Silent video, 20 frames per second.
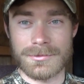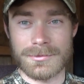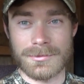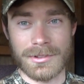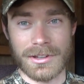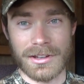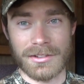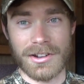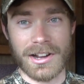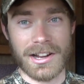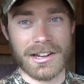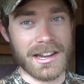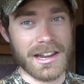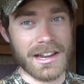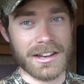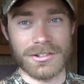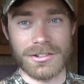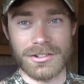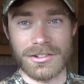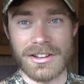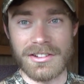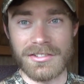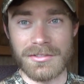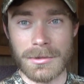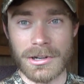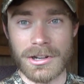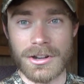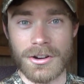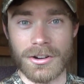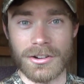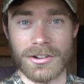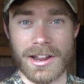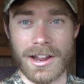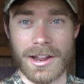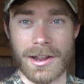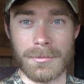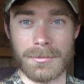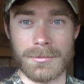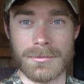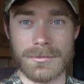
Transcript: See if I can't just give him a dirt nap.